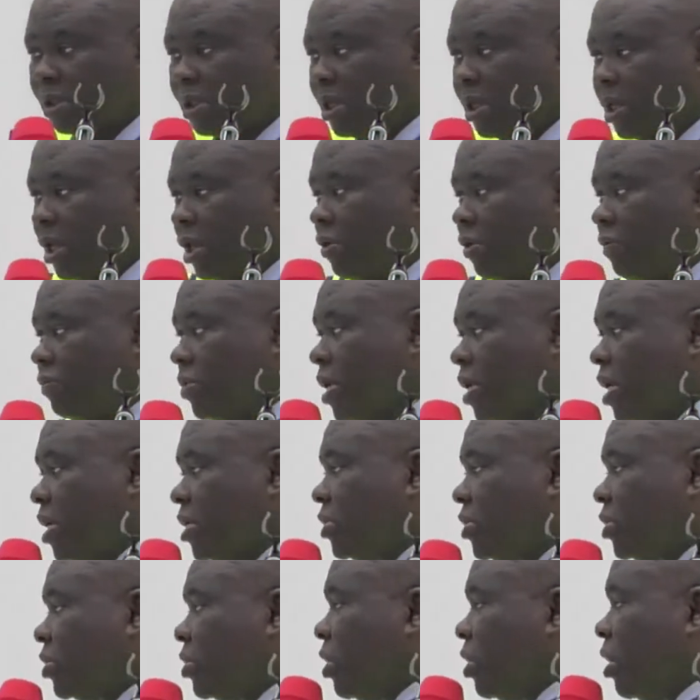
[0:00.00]
If
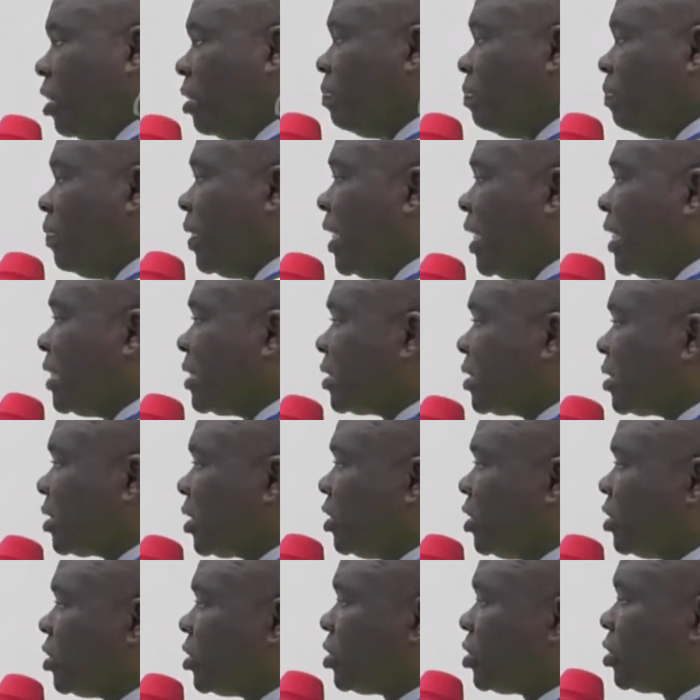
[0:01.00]
this God
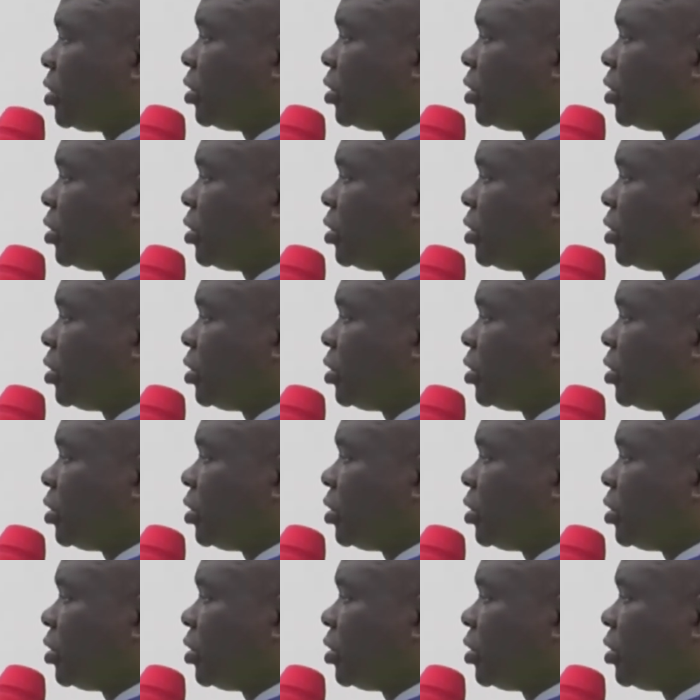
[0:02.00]
blesses